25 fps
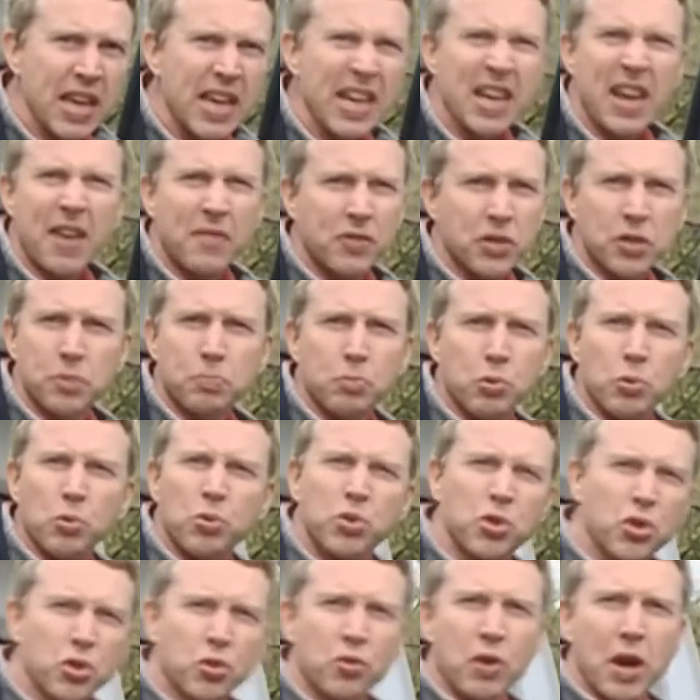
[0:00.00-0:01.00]
inevitable
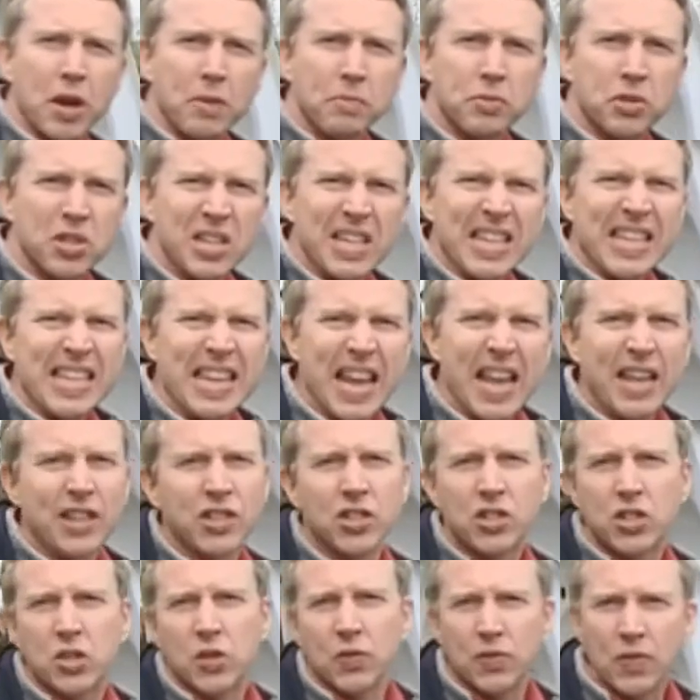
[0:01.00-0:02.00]
scrapes and
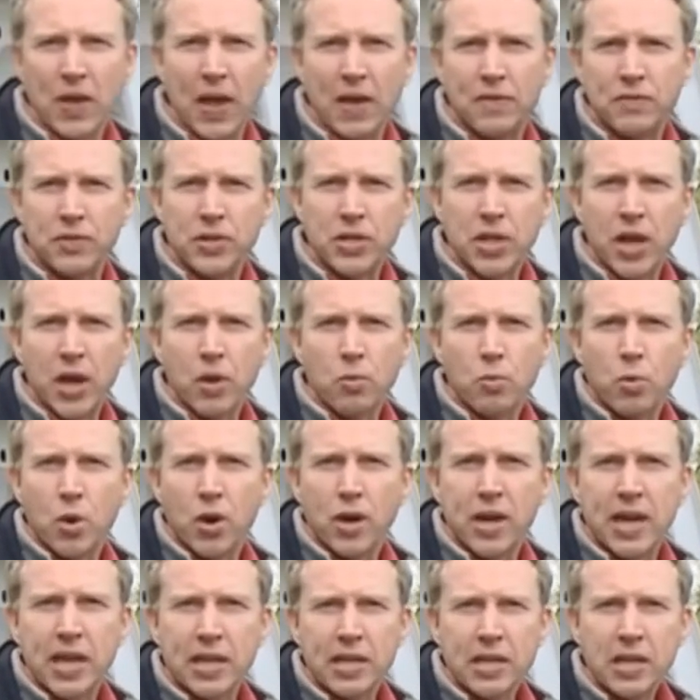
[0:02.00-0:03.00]
dents of everyday
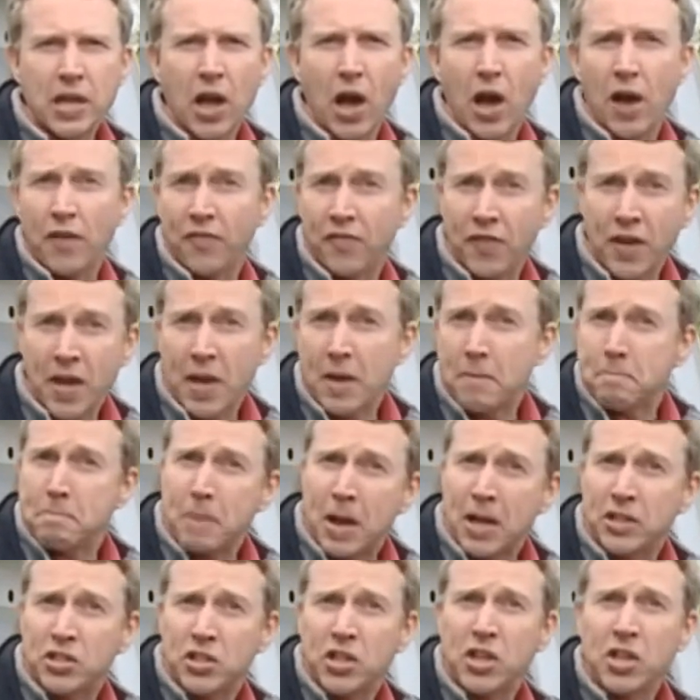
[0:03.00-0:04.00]
working life,
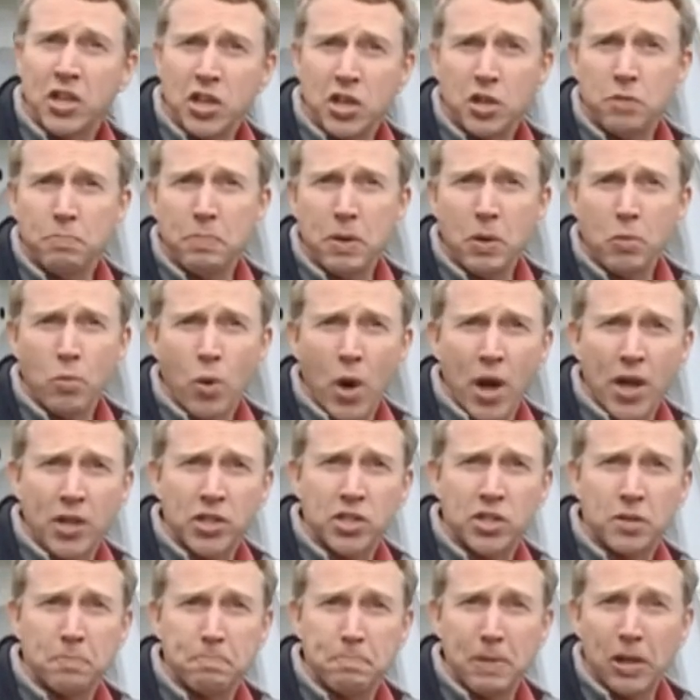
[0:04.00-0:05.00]
but you'd be
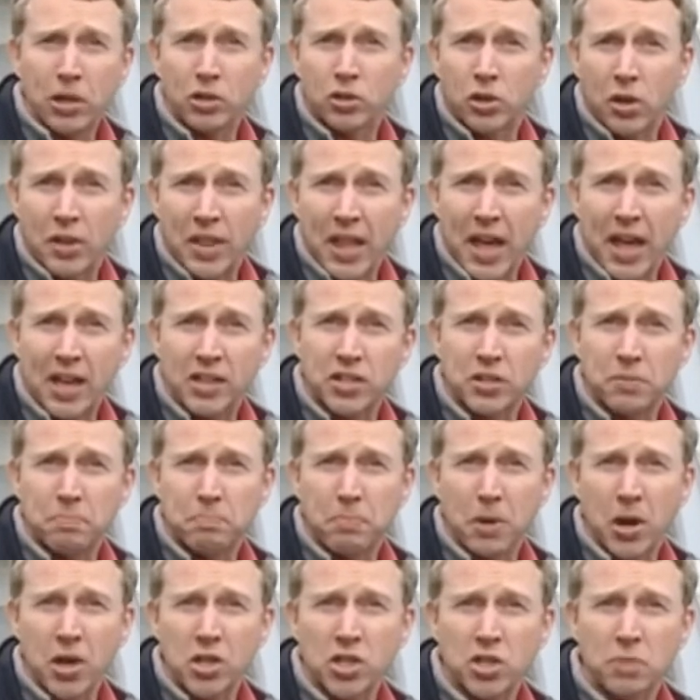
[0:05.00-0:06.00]
wise to build on that
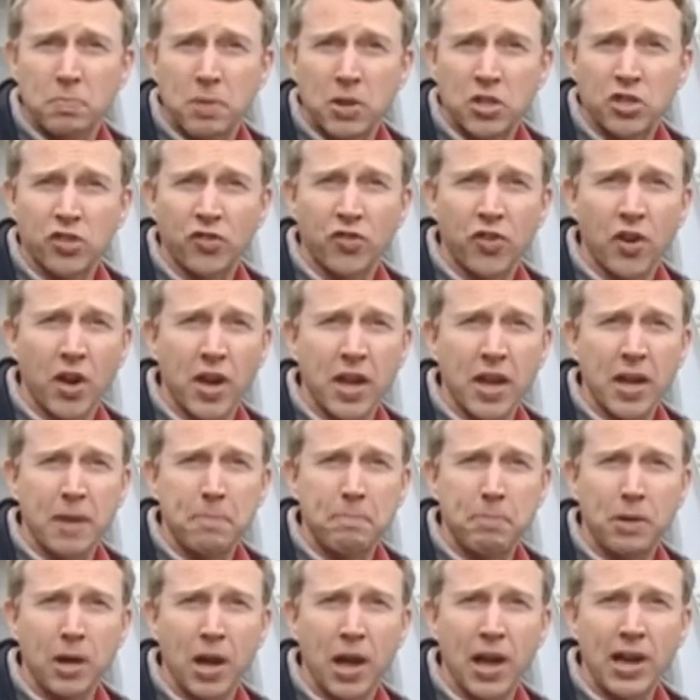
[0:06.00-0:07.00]
by specifying a
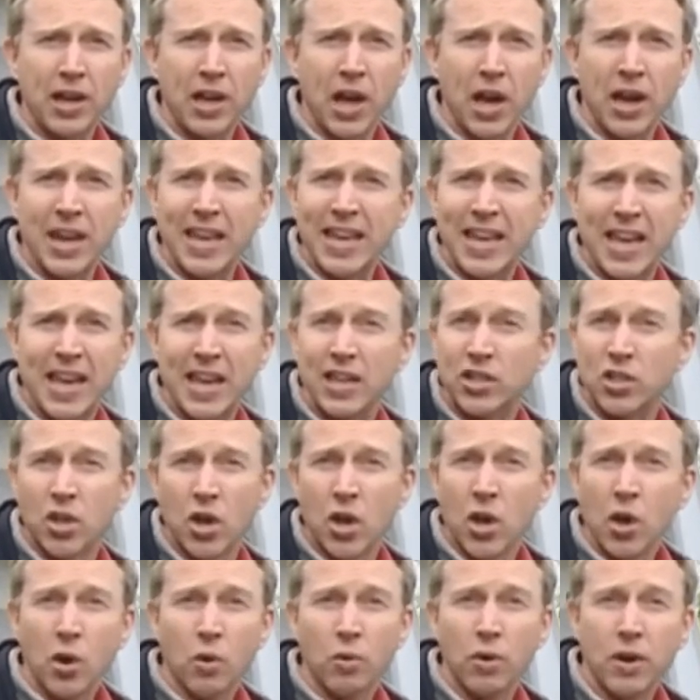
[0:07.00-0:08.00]
ply lining kit
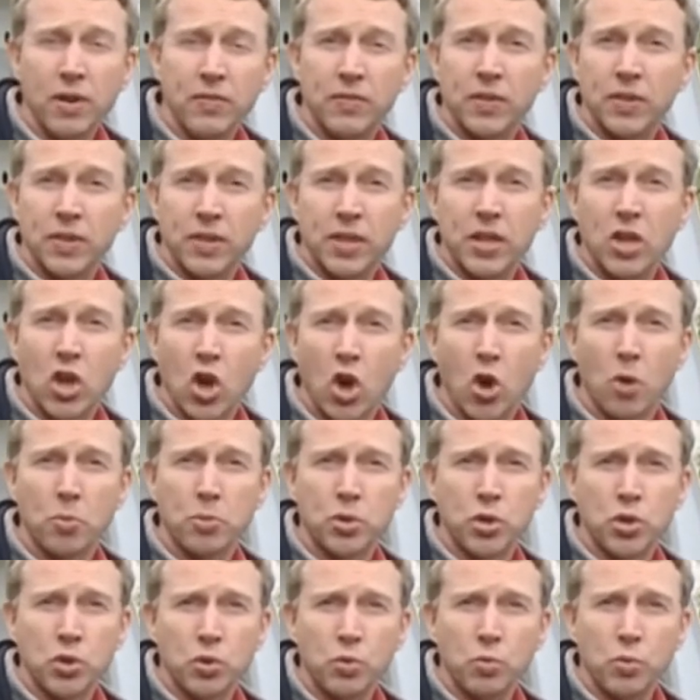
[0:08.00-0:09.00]
or even the
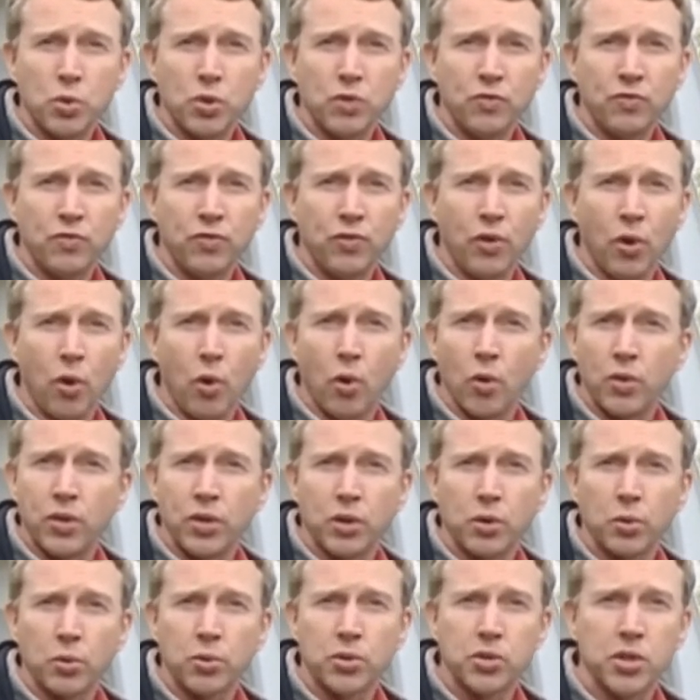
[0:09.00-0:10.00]
optional wooden floor
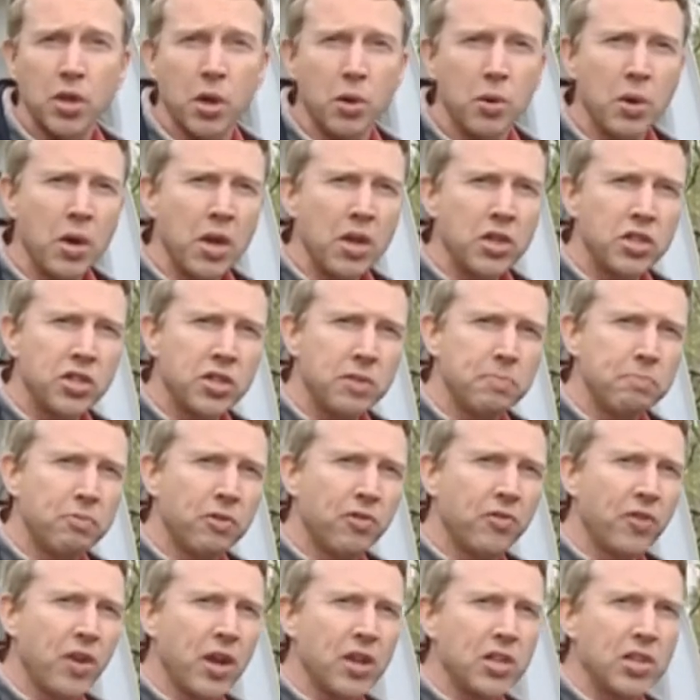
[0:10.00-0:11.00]
that also
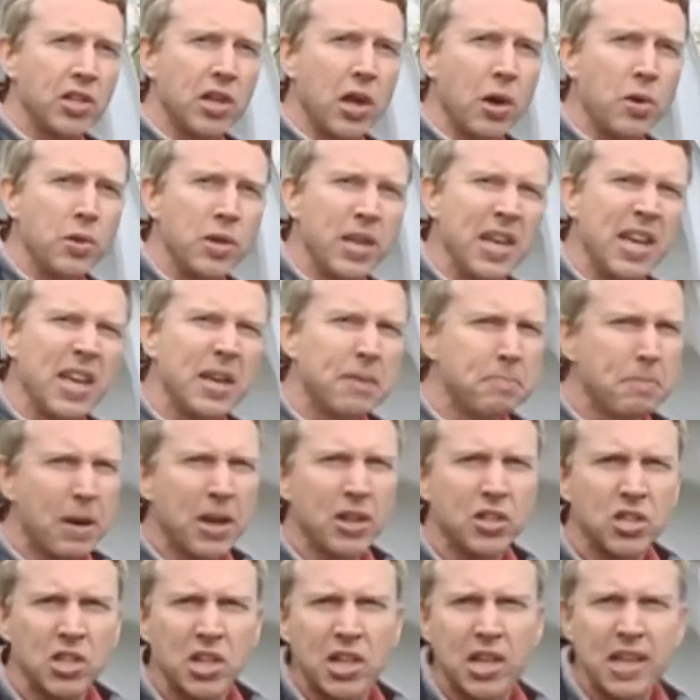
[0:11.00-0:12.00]
simplifies loading and
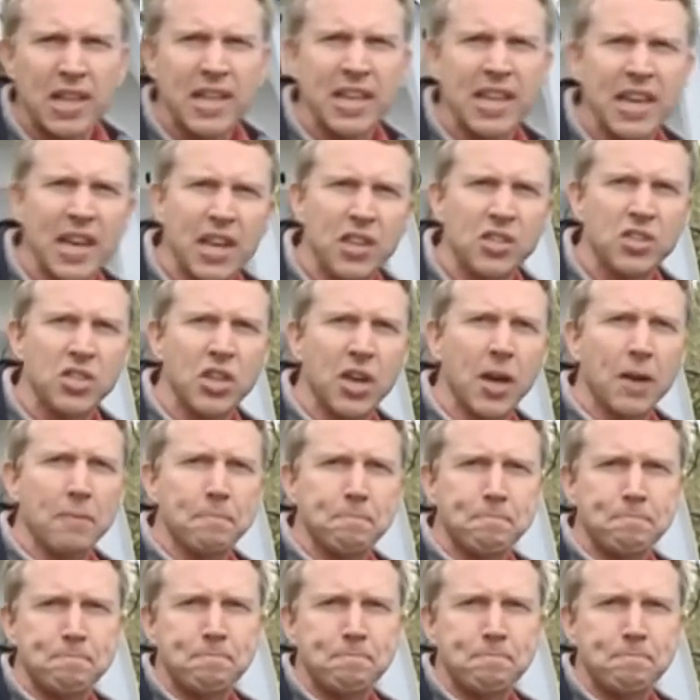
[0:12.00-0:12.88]
makes cleaning easier